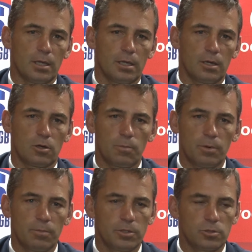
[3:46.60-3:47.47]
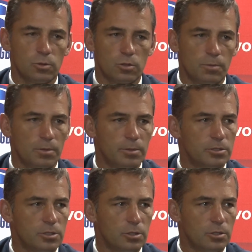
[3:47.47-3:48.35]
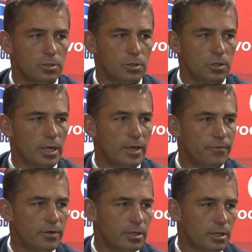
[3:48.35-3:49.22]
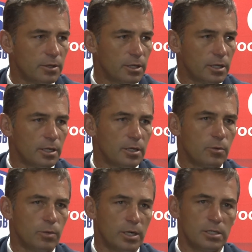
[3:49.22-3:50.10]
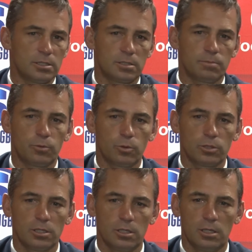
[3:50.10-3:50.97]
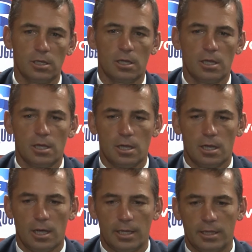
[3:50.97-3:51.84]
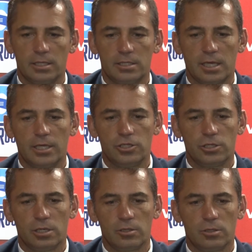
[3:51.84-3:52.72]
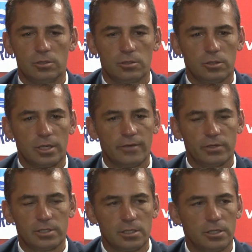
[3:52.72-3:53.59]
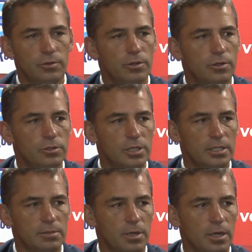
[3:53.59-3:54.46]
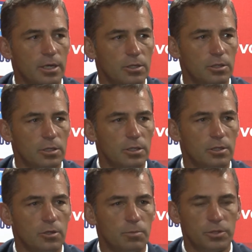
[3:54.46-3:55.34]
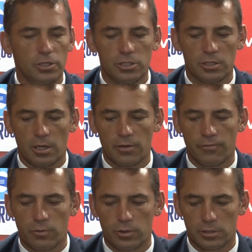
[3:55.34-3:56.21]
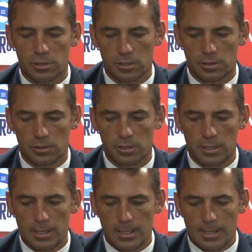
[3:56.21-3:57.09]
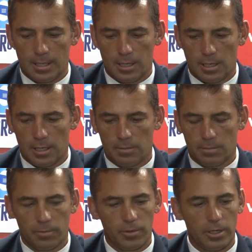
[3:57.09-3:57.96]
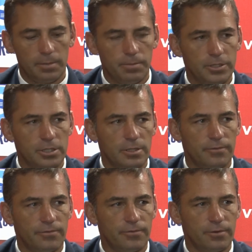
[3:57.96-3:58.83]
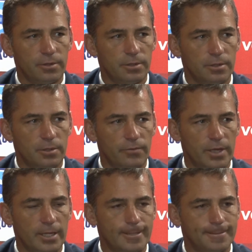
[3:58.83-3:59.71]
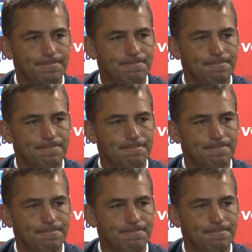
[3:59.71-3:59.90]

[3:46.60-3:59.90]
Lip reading: you know, compliments to the effort. I think win is important at this stage, you know, to give us a new enthusiasm going into the competition going forward. So I'm really appreciative of that.